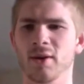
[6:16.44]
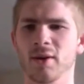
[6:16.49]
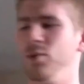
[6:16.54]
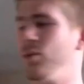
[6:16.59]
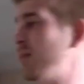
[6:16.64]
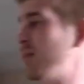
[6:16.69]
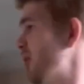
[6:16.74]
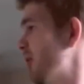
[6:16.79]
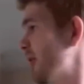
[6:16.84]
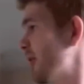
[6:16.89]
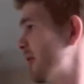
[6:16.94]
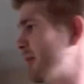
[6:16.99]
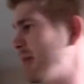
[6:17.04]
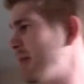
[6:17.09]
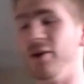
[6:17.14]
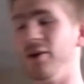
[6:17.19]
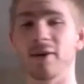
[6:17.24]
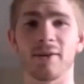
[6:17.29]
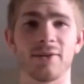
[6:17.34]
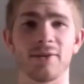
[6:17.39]
we bought him a
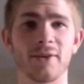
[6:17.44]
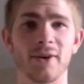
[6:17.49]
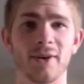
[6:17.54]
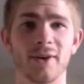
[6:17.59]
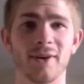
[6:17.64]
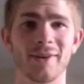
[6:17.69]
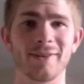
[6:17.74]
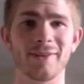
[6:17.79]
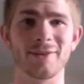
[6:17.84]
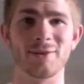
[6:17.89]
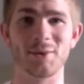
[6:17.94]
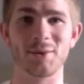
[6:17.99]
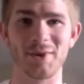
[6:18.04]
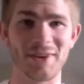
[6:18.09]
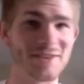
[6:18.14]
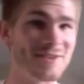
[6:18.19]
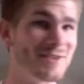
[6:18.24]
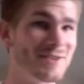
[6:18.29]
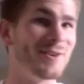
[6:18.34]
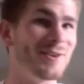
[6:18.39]
Nerf gun, so he
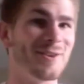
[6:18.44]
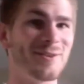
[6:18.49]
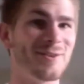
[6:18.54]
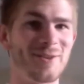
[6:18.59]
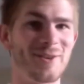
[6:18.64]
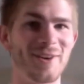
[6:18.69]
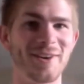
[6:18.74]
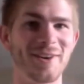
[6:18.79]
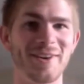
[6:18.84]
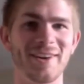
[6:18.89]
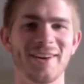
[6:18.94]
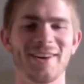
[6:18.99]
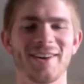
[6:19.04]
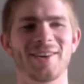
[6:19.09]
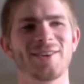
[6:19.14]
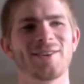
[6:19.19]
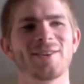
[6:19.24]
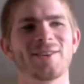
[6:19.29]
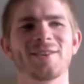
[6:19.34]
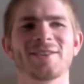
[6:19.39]
has a Nerf gun
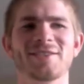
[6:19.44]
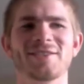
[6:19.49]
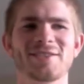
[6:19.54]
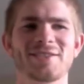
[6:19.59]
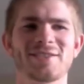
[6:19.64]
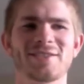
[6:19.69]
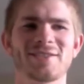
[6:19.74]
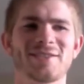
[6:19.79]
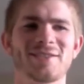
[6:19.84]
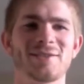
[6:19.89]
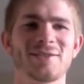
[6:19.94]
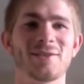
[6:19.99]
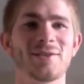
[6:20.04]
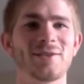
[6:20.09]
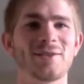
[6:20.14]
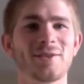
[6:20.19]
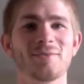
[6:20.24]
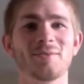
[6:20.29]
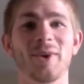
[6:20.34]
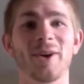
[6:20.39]
now, because
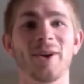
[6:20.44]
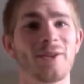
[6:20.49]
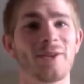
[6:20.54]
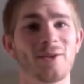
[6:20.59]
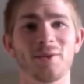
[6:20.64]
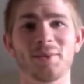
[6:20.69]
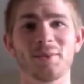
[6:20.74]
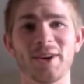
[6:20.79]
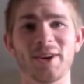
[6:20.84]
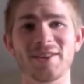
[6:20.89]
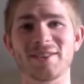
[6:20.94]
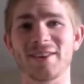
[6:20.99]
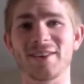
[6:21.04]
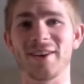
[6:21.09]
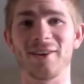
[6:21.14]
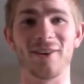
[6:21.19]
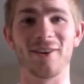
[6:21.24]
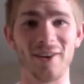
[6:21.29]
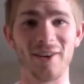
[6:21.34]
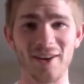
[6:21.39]
my other roommates and I
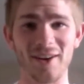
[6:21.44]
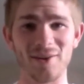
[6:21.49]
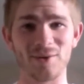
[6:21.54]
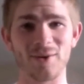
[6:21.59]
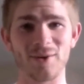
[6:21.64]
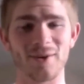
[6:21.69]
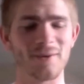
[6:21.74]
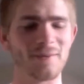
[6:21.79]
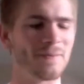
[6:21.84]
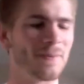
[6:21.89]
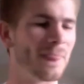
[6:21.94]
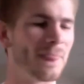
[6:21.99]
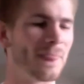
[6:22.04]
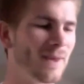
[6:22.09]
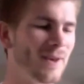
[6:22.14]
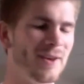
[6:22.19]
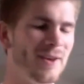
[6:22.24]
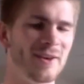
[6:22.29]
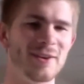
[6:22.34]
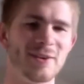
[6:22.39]
all have one.
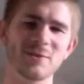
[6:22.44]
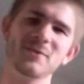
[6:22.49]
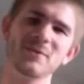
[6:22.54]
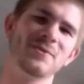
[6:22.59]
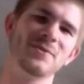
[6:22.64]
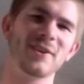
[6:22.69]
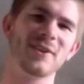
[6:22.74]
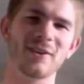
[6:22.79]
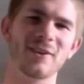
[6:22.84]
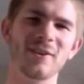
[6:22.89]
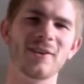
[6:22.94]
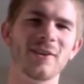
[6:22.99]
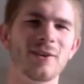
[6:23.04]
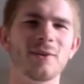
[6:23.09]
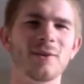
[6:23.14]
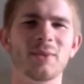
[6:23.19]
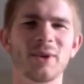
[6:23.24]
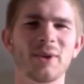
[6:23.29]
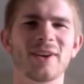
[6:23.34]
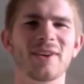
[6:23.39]
So we figured, you know, it
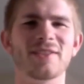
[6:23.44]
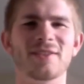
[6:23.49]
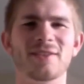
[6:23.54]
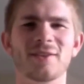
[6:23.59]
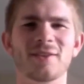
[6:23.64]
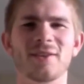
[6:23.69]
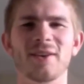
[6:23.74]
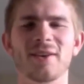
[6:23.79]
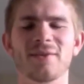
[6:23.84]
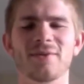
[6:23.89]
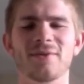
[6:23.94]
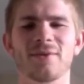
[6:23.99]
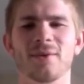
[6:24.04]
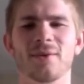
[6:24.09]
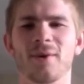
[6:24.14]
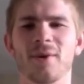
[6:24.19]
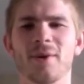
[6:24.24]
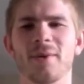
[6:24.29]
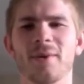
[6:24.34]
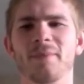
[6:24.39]
would be a nice little gift
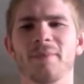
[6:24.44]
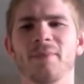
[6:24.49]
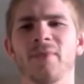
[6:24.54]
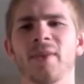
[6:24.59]
for him.